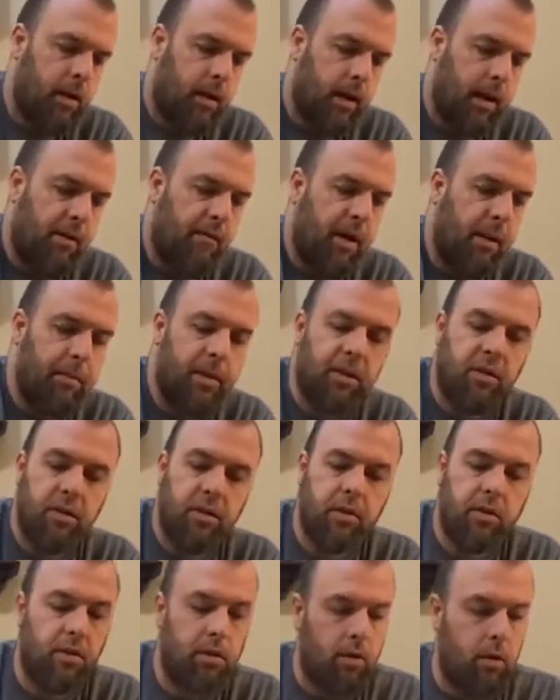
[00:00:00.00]
Have I
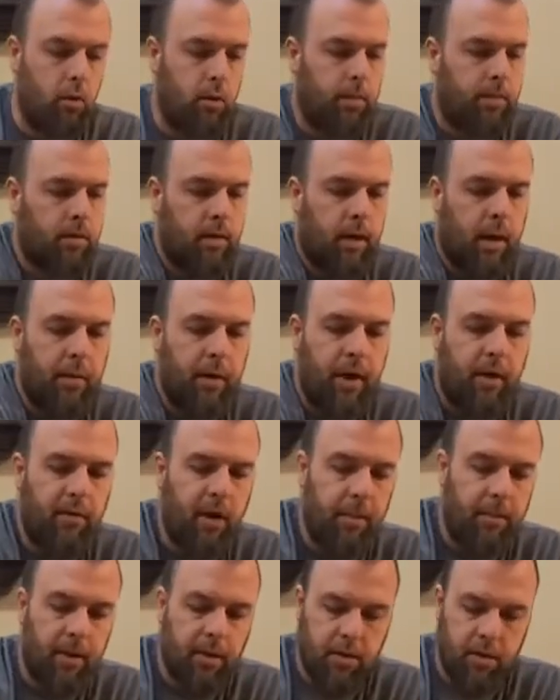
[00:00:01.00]
mentioned to you, have I
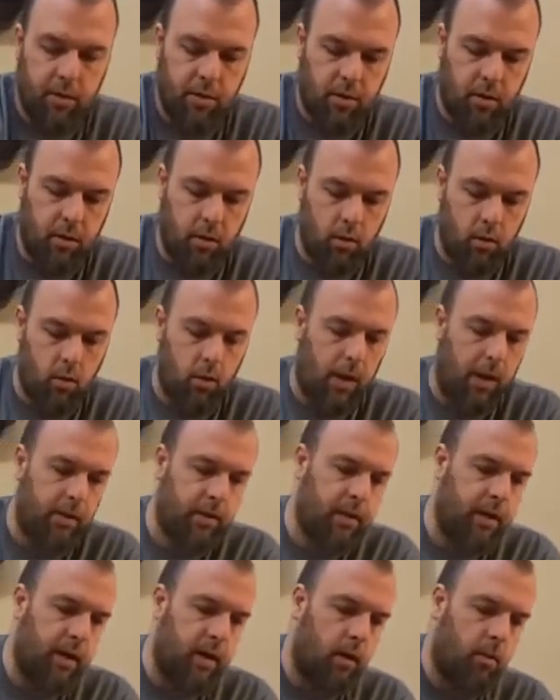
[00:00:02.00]
mentioned to you how
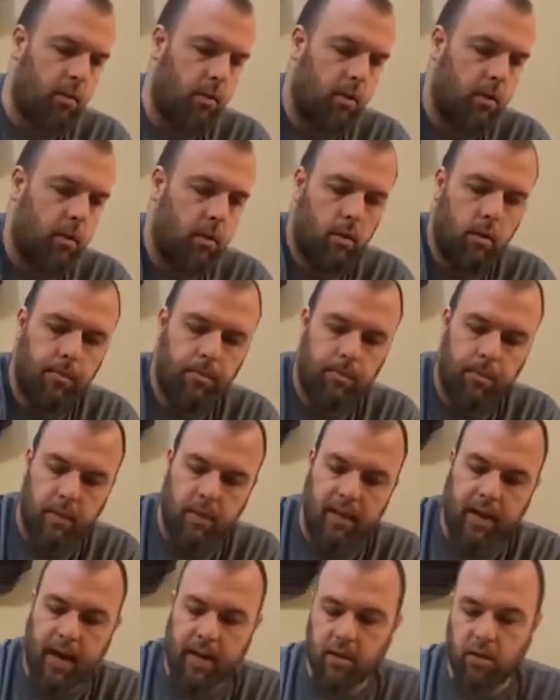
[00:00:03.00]
terrible
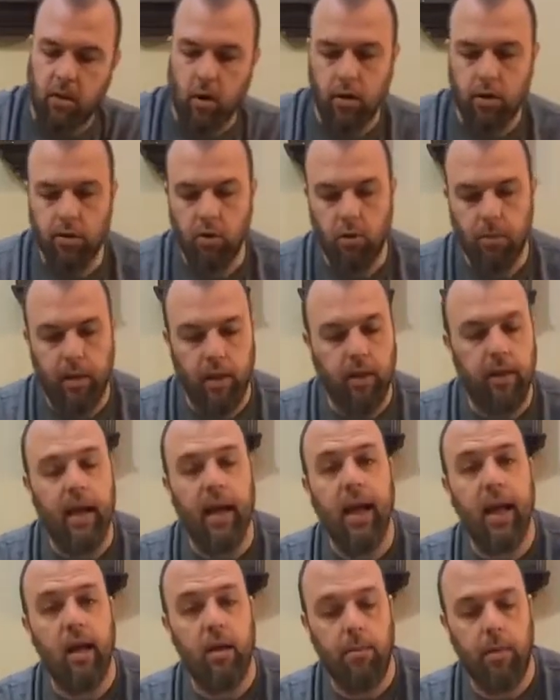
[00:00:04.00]
dice are to me? They
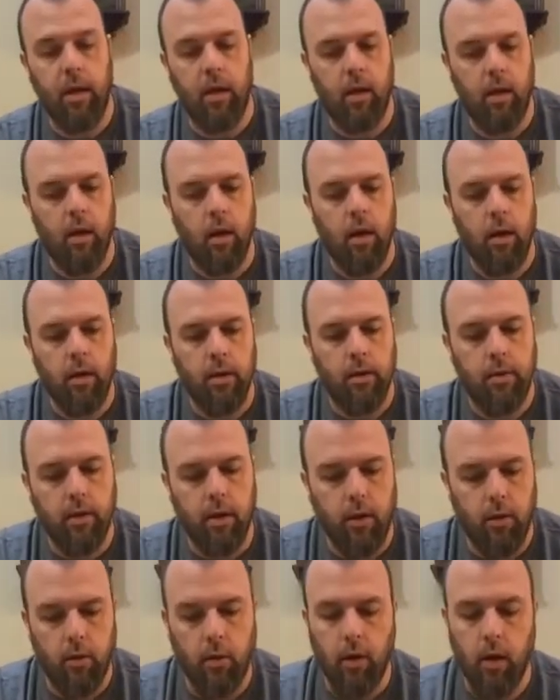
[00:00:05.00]
hate me.
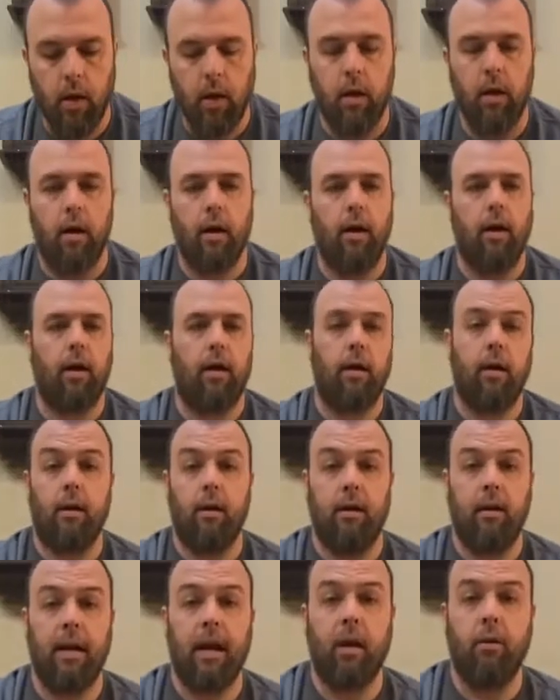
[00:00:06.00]
So now
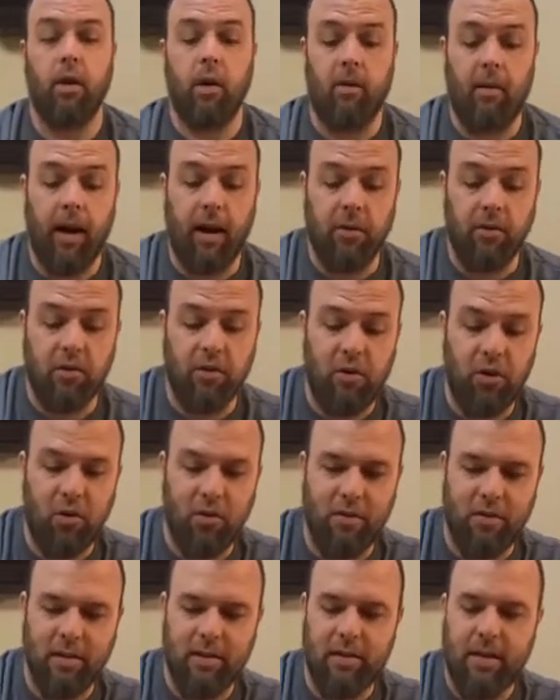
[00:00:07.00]
we're in round 2
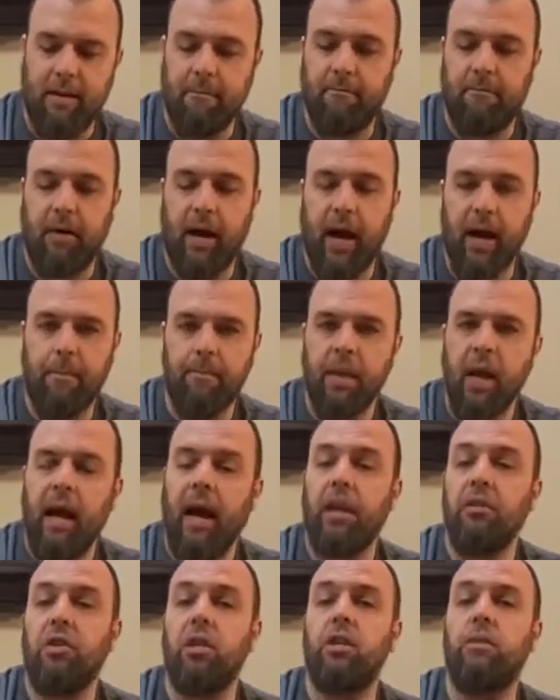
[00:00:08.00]
of the same fight.
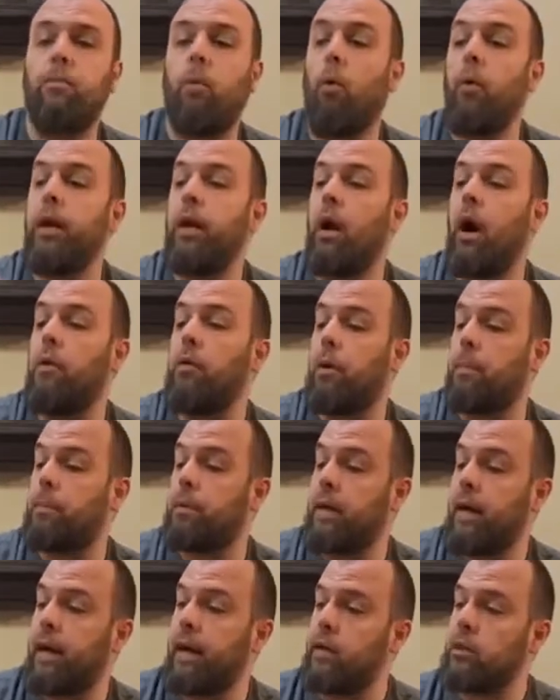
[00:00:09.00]
At this point, other
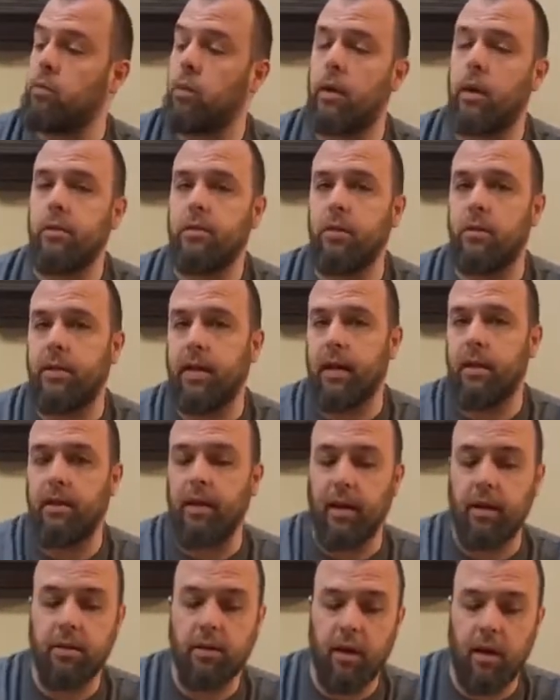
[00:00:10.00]
players would also take
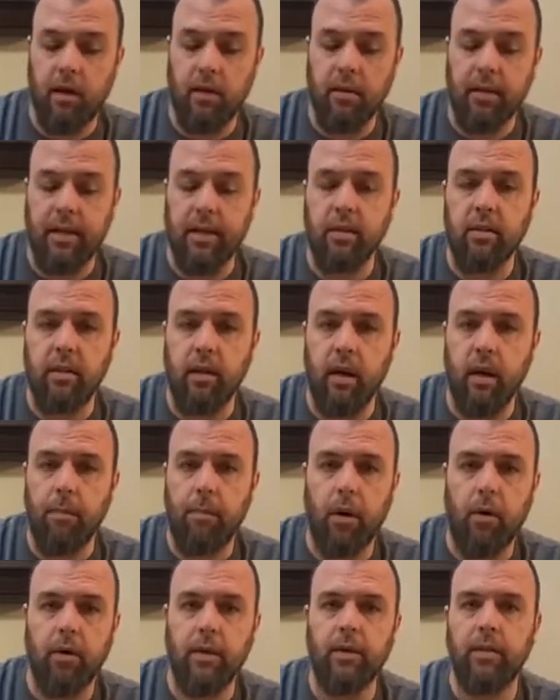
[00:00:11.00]
their turns against their
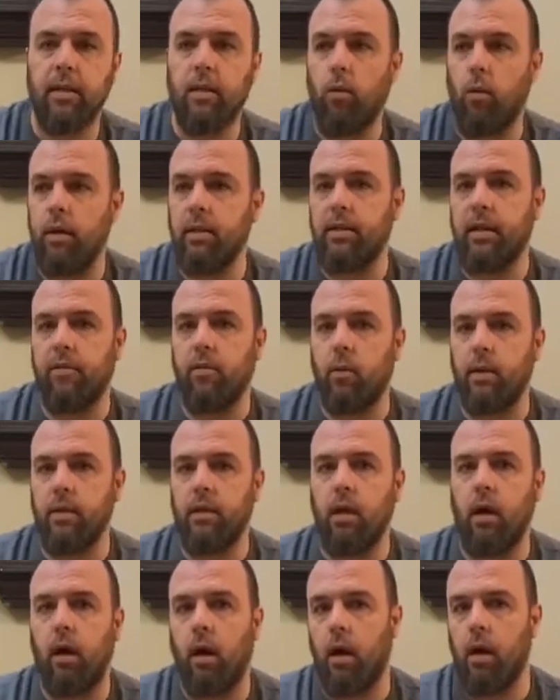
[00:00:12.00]
opponents. And then once everyone's
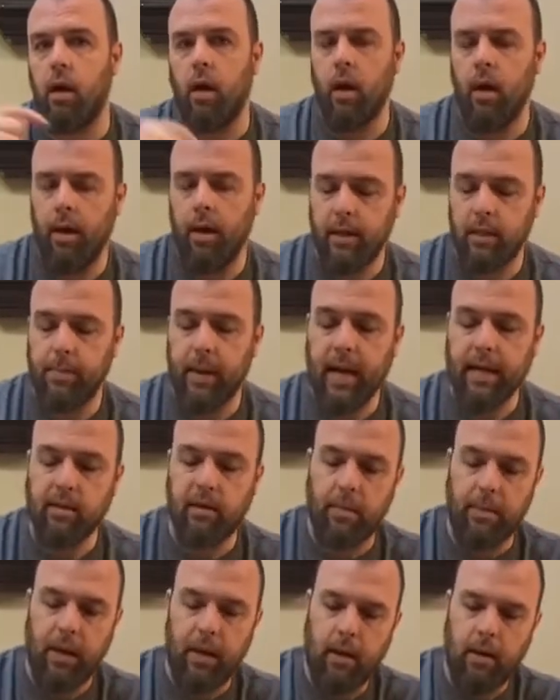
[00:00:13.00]
gone, it's back to
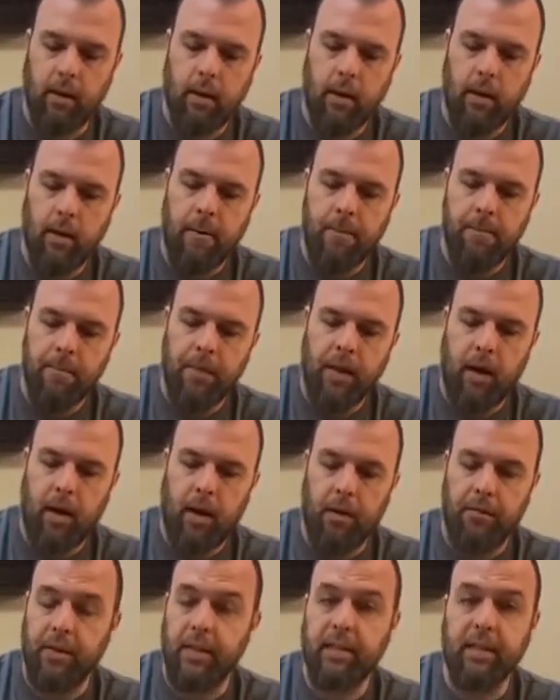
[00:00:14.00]
me.
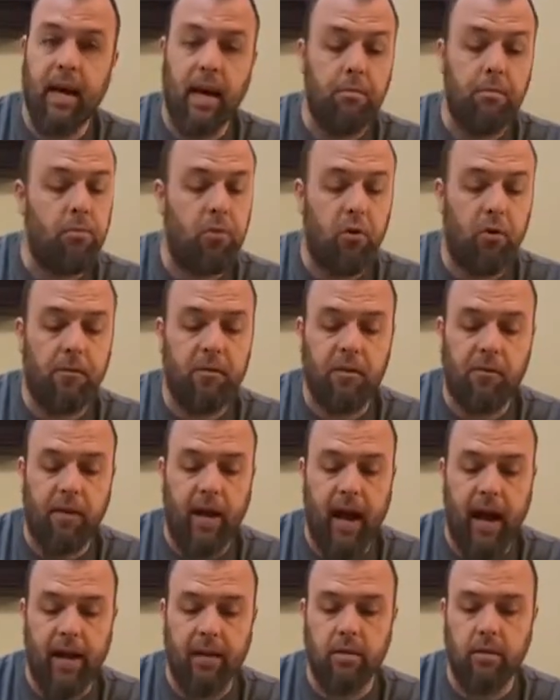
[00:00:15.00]
And this game moves
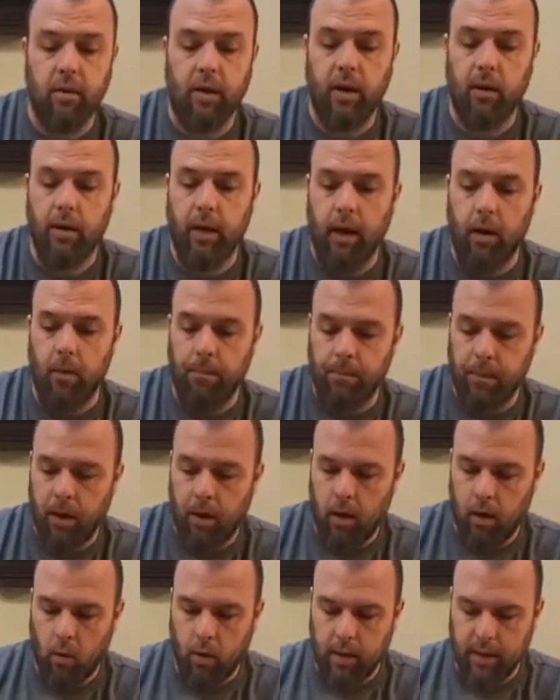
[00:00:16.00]
fast. So here we go.
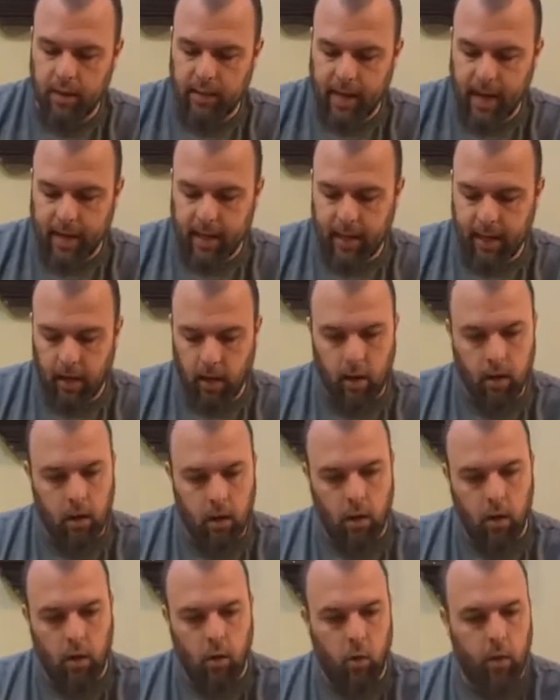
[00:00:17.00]
We're attacking.
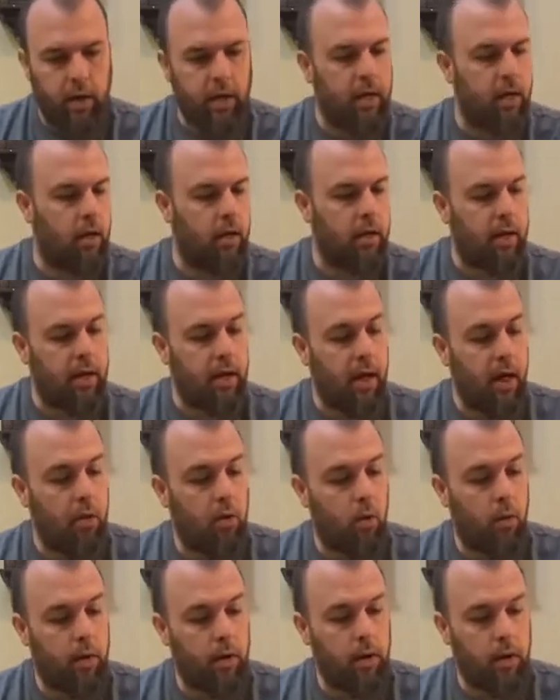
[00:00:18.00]
We kill
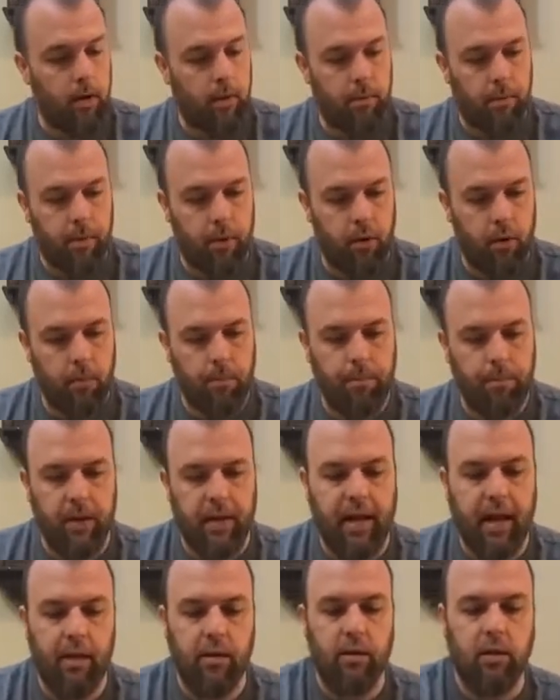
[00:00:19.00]
another one. Boom.
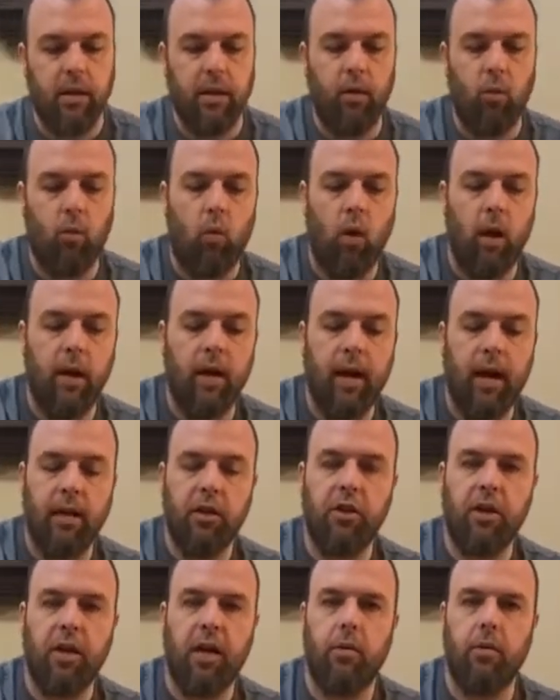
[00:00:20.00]
Now there's only 1
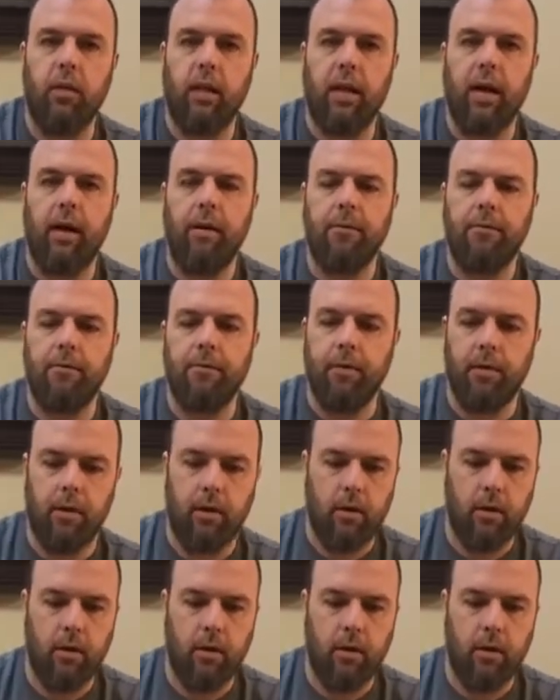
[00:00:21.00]
Ashigaru left.